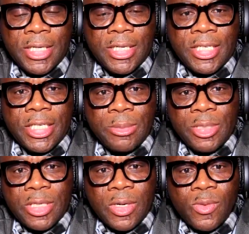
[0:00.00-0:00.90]

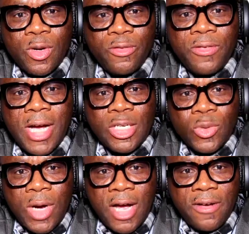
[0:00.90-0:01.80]
deemed qualified
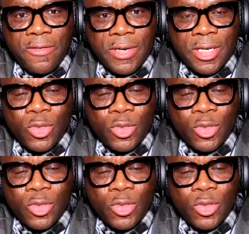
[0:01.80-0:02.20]
to have uh,